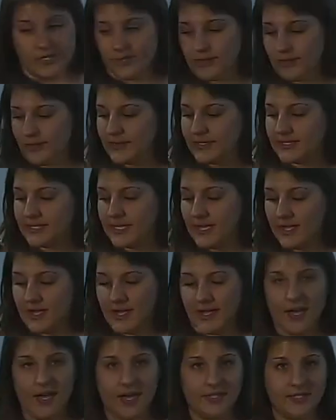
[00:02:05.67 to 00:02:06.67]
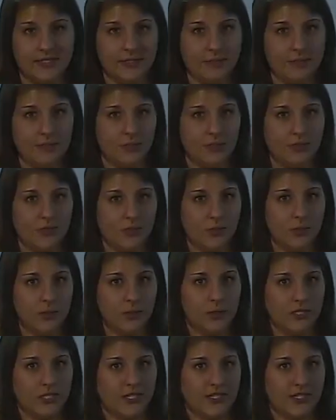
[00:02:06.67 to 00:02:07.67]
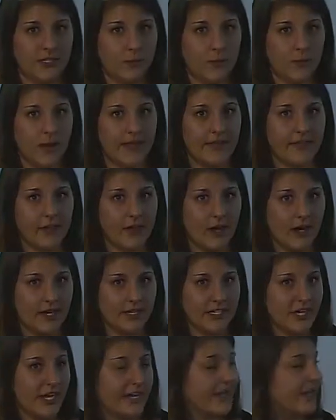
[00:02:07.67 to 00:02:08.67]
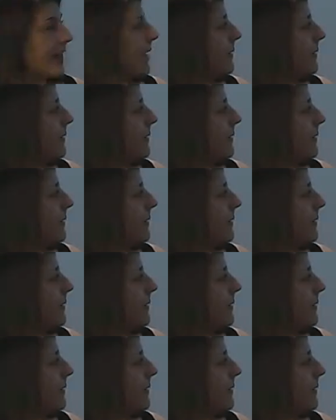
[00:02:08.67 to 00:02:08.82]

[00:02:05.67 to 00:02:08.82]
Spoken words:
use a simple tool just to wind the car and jack it